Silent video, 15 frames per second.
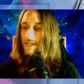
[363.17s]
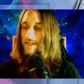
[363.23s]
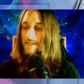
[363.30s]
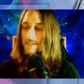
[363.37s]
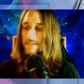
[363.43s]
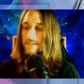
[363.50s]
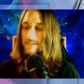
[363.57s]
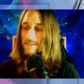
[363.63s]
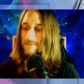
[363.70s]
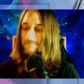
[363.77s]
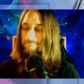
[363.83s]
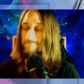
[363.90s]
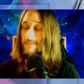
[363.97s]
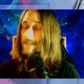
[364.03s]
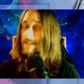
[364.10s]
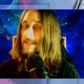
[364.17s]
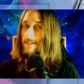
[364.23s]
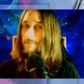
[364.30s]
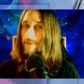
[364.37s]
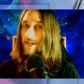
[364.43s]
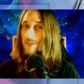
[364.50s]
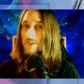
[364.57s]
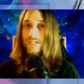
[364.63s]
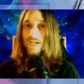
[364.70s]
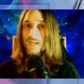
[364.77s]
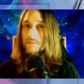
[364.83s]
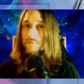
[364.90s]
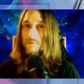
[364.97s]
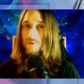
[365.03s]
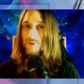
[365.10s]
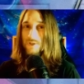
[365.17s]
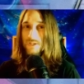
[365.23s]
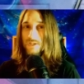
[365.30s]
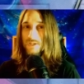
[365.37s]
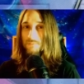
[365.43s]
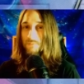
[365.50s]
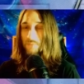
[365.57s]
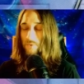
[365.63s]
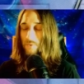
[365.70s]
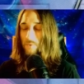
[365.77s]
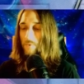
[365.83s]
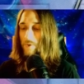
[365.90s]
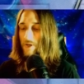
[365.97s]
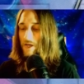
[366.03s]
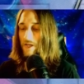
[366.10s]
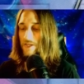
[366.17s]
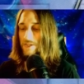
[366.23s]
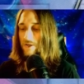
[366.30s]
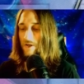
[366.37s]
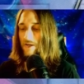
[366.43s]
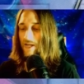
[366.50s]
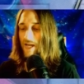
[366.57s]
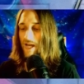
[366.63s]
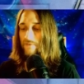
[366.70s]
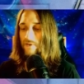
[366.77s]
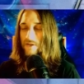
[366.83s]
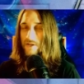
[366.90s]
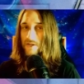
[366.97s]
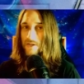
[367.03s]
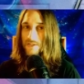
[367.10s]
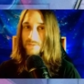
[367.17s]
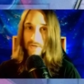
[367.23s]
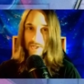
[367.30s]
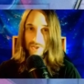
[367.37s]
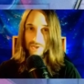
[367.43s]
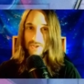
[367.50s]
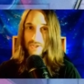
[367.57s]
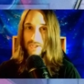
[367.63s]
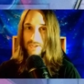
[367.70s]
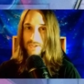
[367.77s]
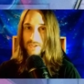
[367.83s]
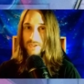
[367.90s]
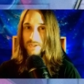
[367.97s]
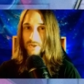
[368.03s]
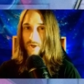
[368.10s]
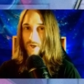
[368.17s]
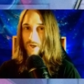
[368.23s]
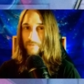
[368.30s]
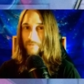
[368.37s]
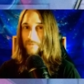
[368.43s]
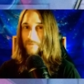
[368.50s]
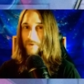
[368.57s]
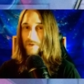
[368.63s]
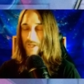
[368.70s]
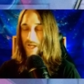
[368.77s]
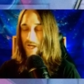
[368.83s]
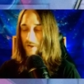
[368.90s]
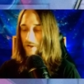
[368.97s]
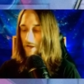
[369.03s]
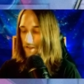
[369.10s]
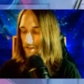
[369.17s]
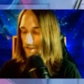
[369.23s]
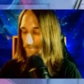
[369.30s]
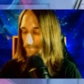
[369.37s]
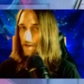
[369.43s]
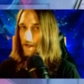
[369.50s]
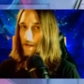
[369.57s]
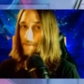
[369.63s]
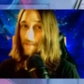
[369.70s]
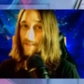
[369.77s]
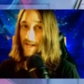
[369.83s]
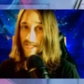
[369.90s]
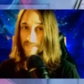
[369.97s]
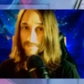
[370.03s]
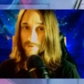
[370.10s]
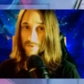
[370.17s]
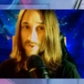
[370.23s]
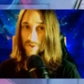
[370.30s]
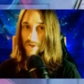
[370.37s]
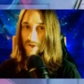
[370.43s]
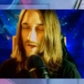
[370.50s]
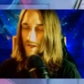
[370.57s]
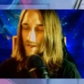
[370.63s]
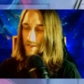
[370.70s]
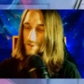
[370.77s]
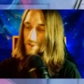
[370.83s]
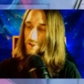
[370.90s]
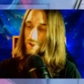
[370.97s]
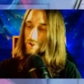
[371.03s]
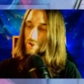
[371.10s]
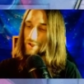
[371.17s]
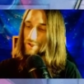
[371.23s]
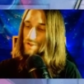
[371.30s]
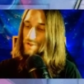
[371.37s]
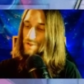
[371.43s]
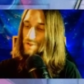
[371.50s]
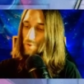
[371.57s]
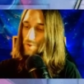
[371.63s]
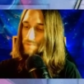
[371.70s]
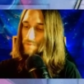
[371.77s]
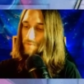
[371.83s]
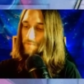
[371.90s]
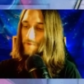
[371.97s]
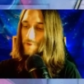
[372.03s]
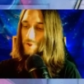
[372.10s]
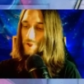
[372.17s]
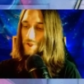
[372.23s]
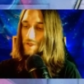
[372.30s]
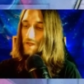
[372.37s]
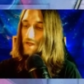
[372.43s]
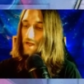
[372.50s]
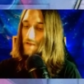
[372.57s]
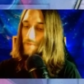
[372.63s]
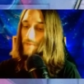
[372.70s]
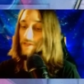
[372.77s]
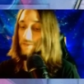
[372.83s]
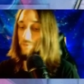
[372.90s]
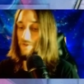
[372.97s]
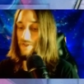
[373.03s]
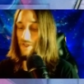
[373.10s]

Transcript: So Magical Eyes Fusion is a pretty nice card to have in here, especially because it's a target for Verte Anaconda. And the last fusion card is Destruction Swordsman Fusion. This one's a